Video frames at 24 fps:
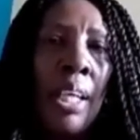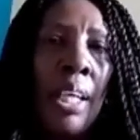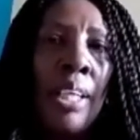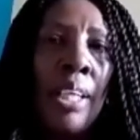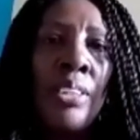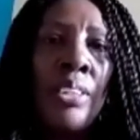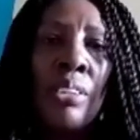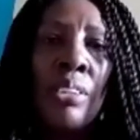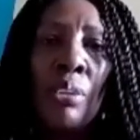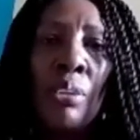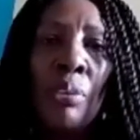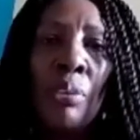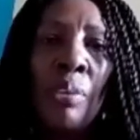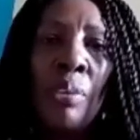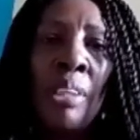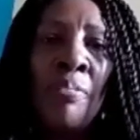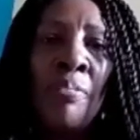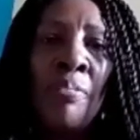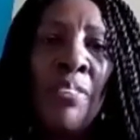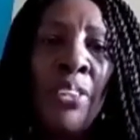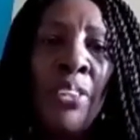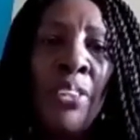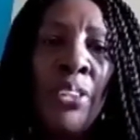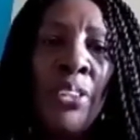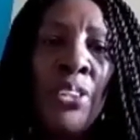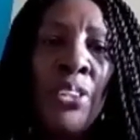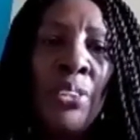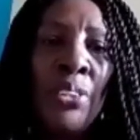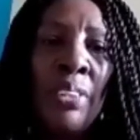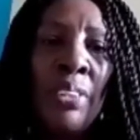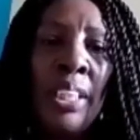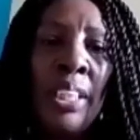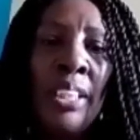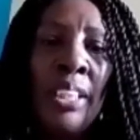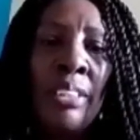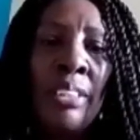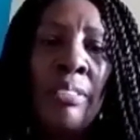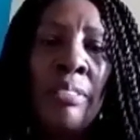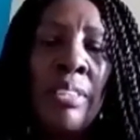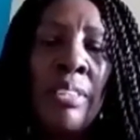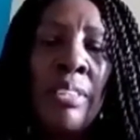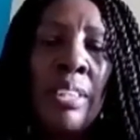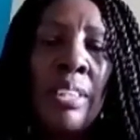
So if you're doing it, you don't